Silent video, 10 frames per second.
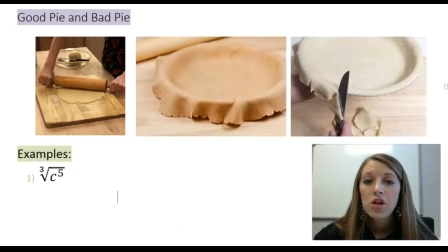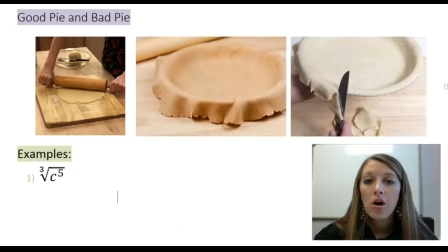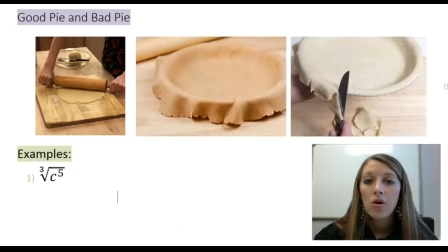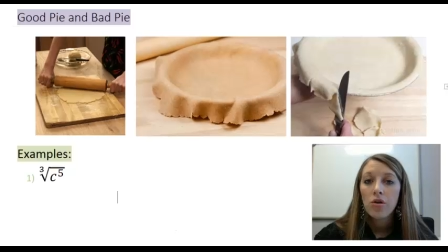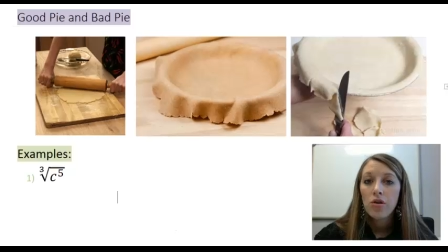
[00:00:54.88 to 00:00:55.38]

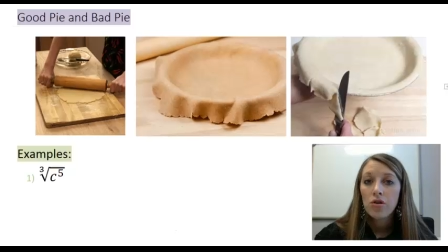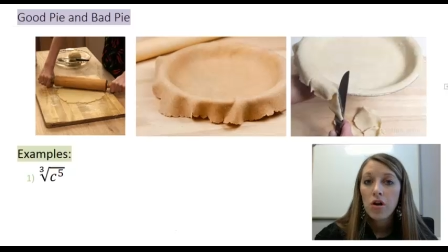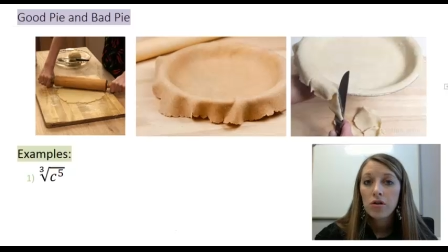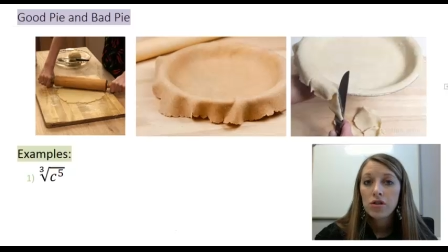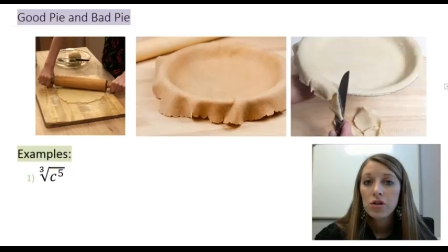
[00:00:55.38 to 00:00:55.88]
So you
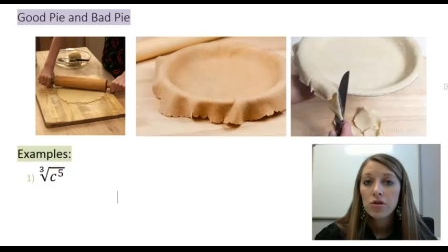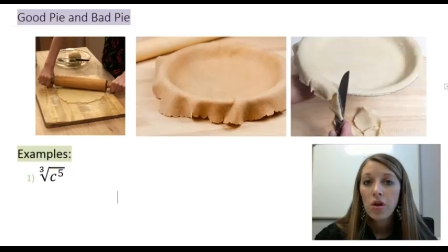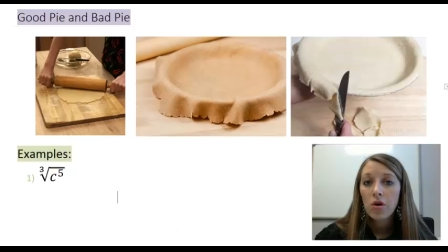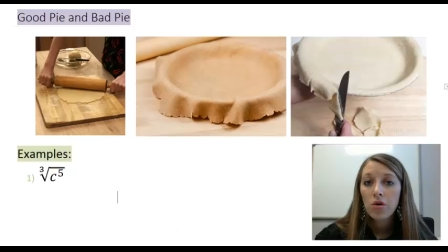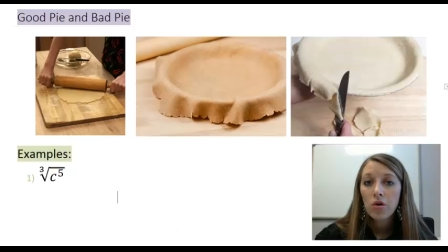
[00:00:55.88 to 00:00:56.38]
go to your
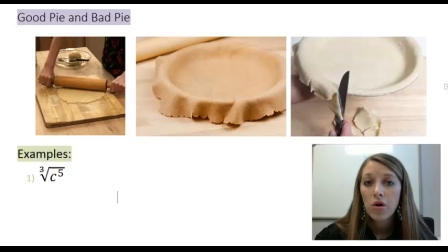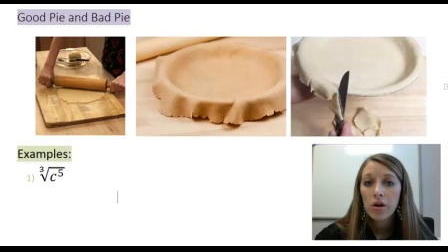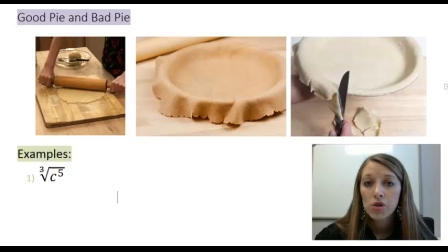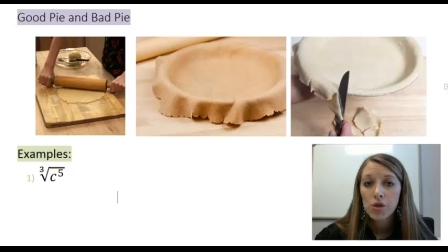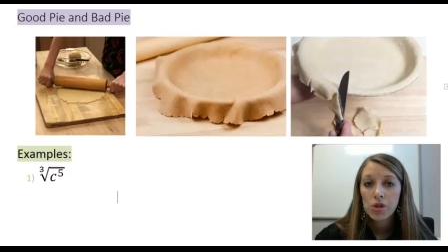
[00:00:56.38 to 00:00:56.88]
local
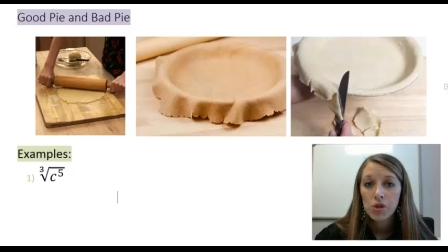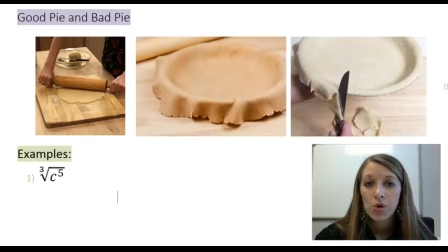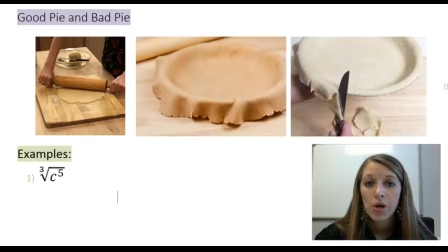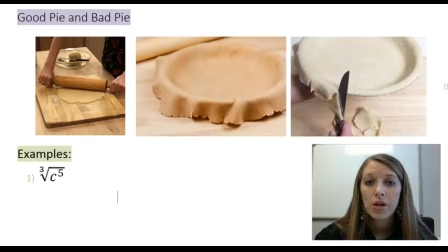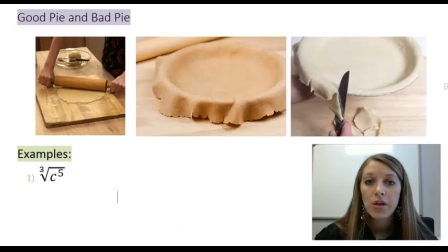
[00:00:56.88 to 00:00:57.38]
grocery
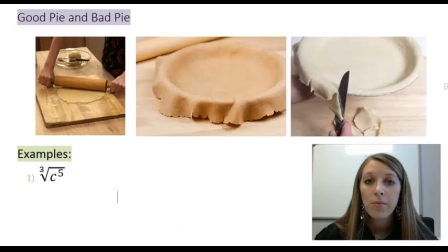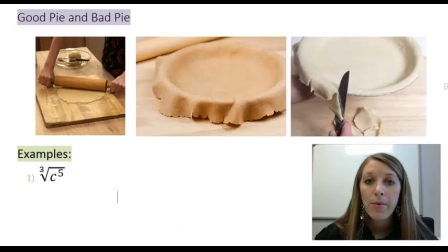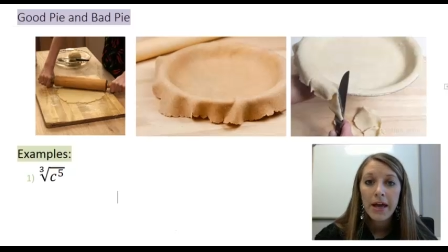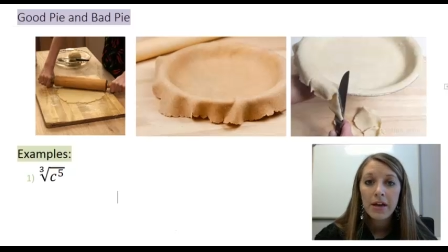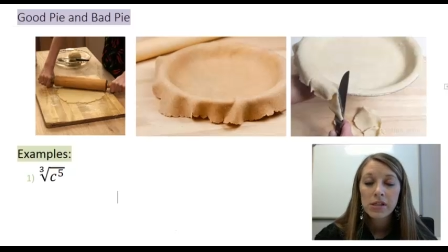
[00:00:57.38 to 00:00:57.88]
store, you
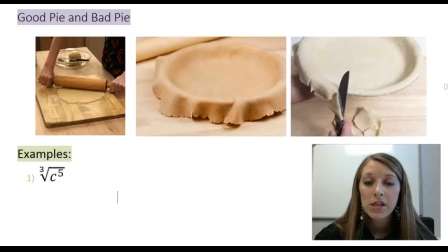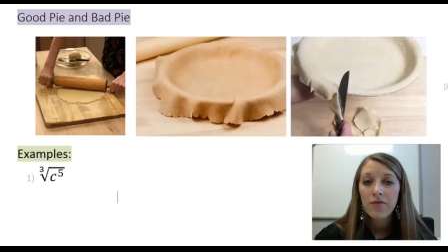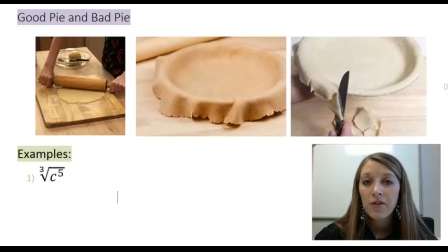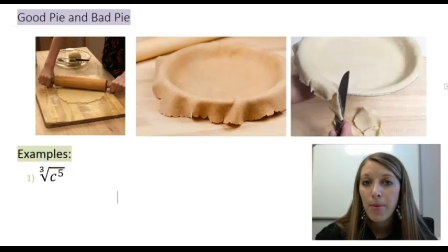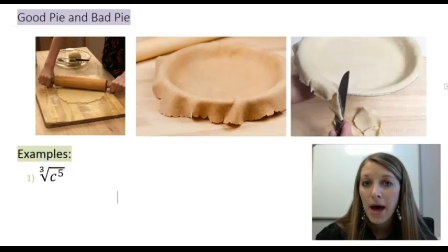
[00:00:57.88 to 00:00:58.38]
buy
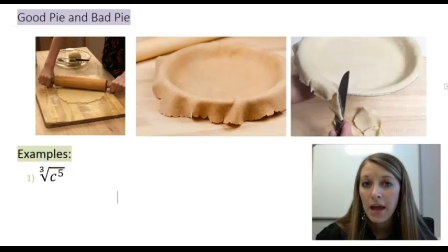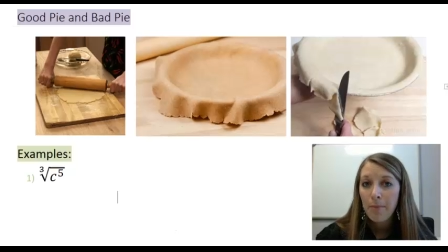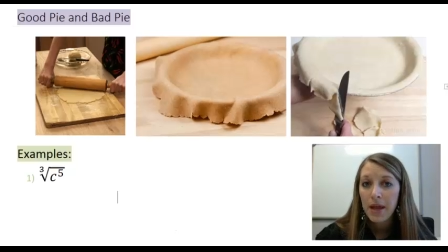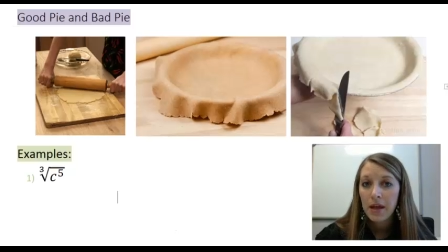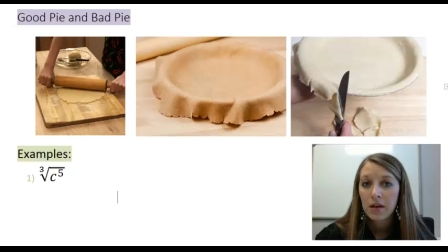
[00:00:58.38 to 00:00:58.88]
yourself a
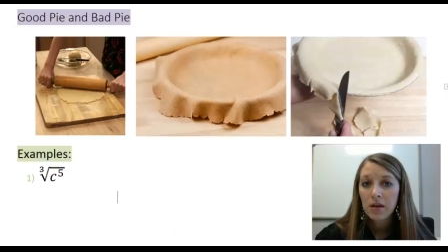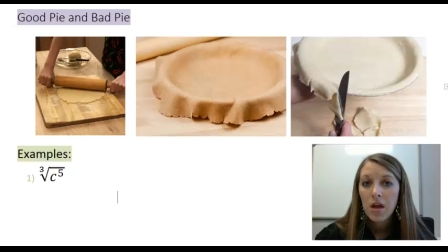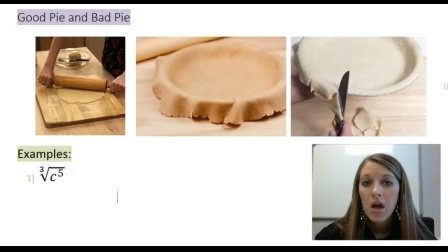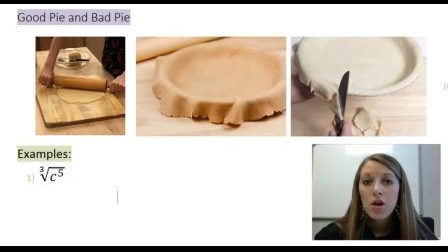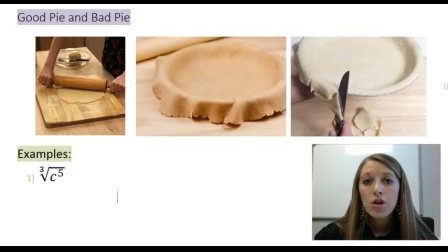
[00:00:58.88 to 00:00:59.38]
pie pan,
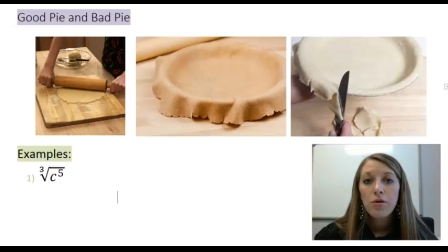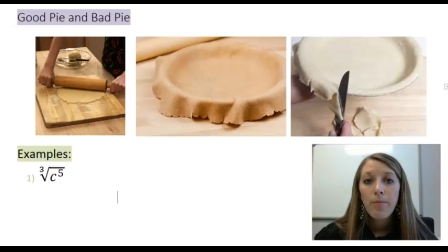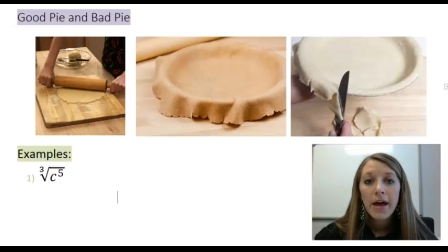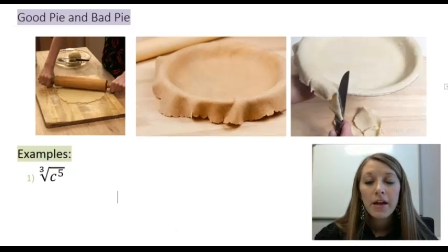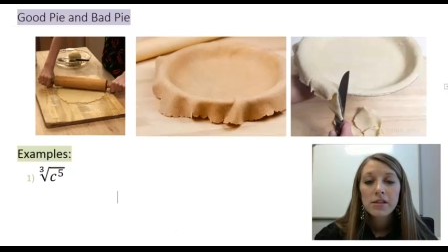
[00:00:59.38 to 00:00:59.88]
you
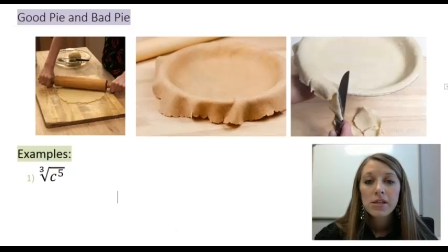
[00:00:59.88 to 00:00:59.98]
buy